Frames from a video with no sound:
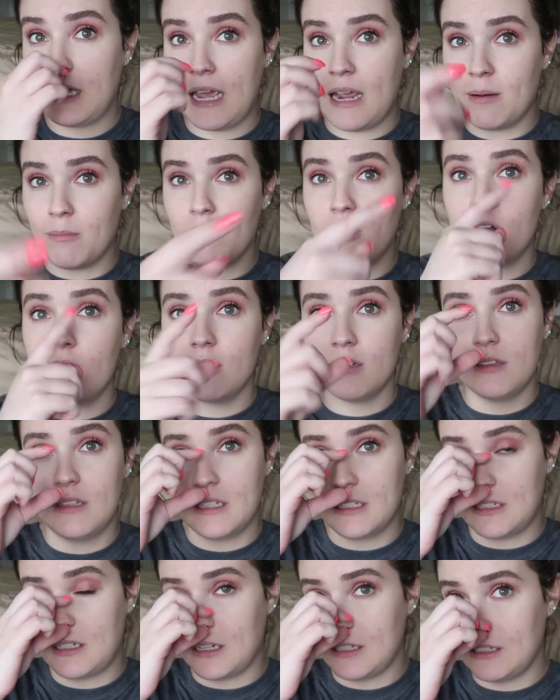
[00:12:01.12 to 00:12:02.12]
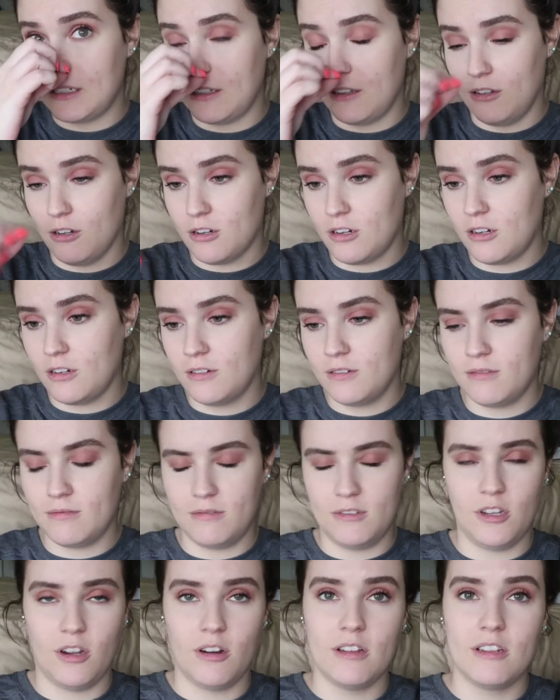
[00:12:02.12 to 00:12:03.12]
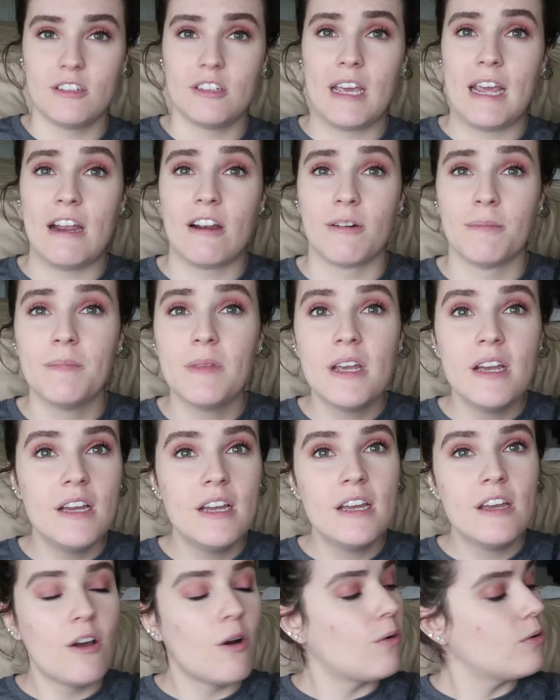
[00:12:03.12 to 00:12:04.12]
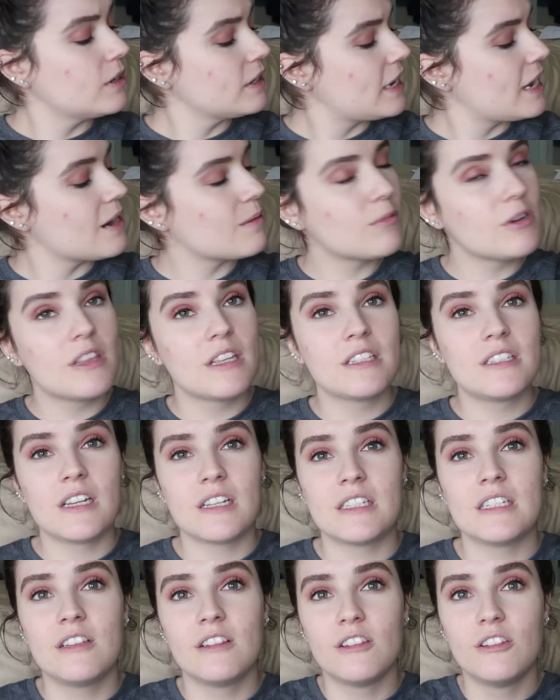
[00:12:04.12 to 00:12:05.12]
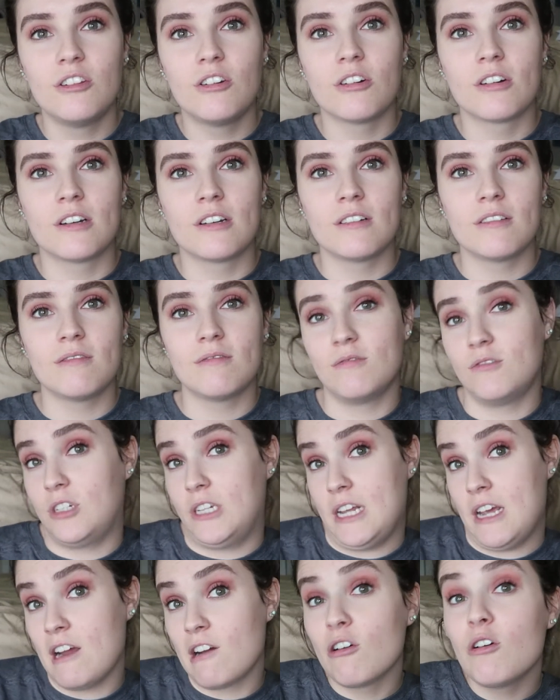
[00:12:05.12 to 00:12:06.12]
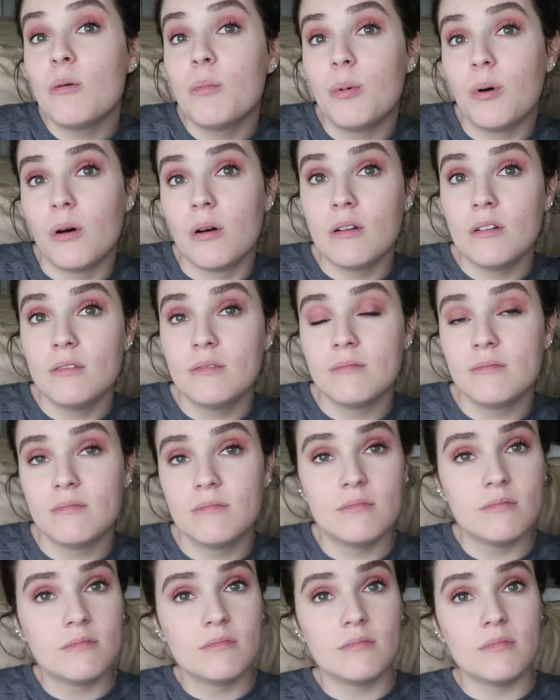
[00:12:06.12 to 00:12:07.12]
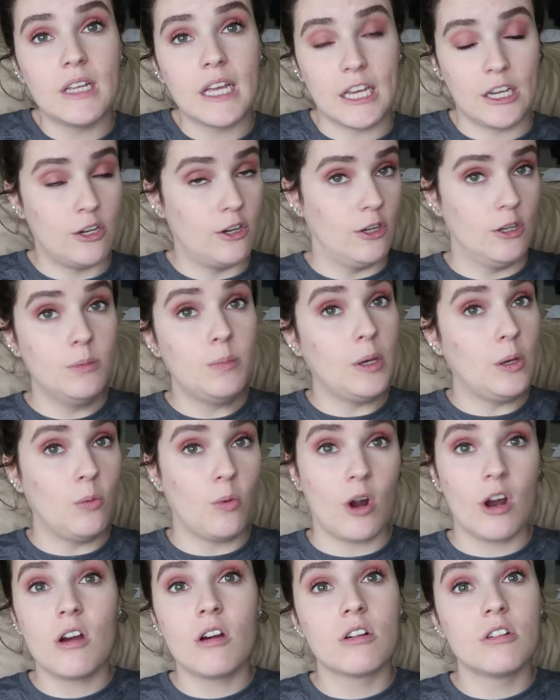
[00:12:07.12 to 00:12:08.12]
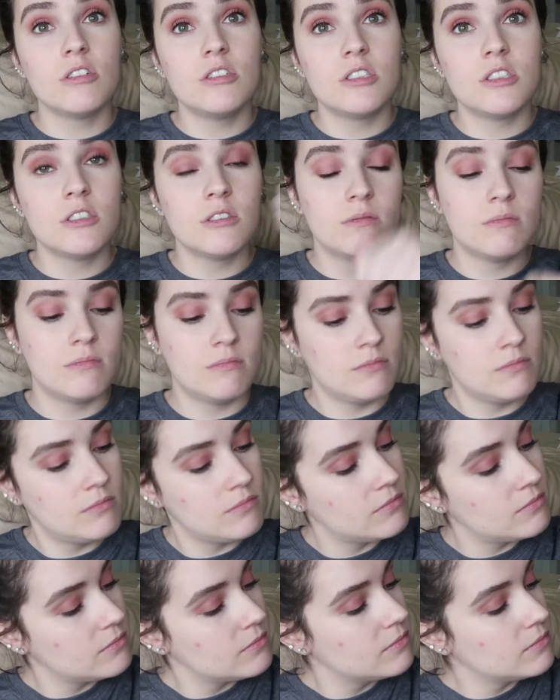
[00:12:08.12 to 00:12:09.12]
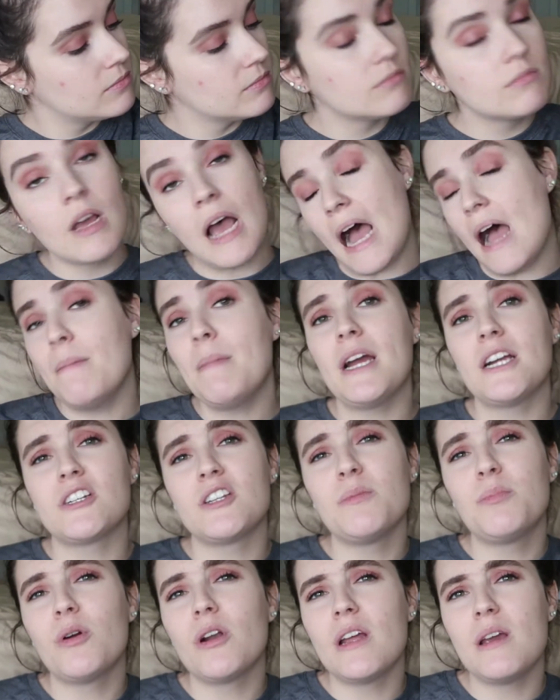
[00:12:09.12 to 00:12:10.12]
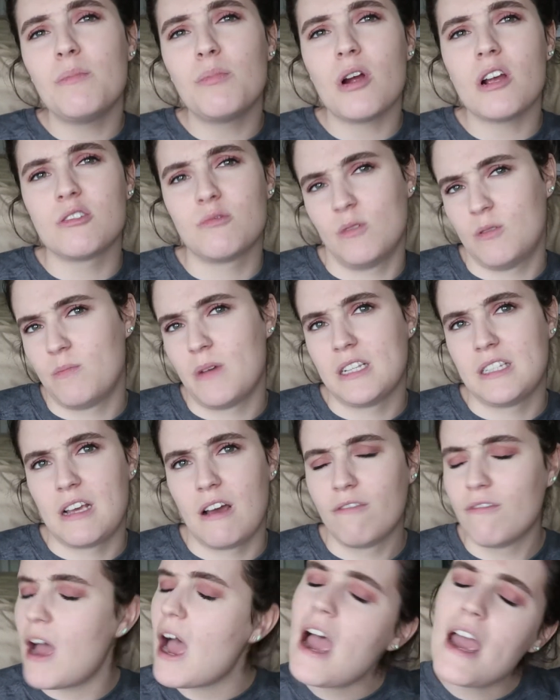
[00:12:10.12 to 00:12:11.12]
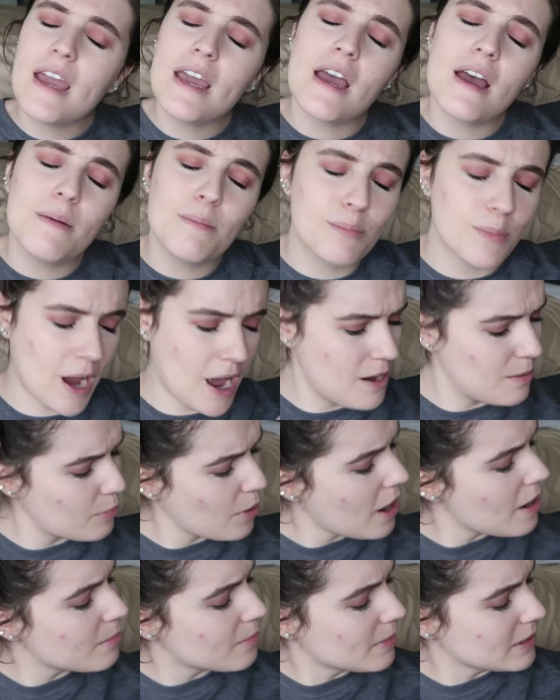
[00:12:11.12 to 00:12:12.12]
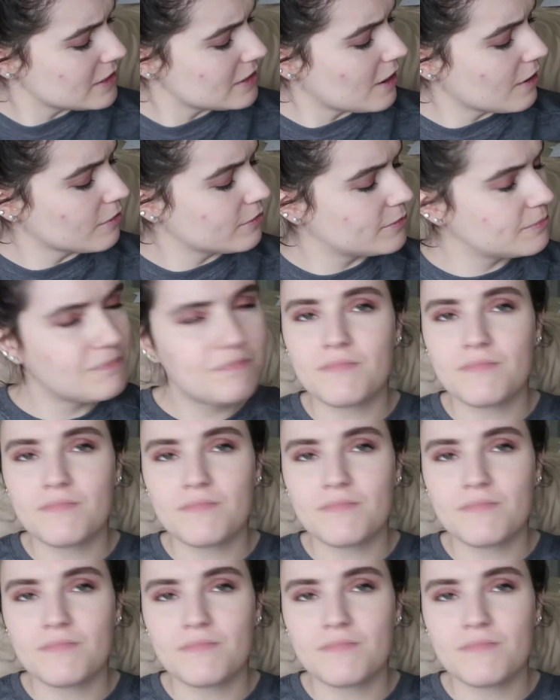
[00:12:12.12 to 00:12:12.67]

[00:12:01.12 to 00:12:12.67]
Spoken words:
camera this doesn't look, sorry there's a hair, on camera this doesn't look terrible. It could be worse. I'm actually pretty impressed with myself. I am kind of proud of myself.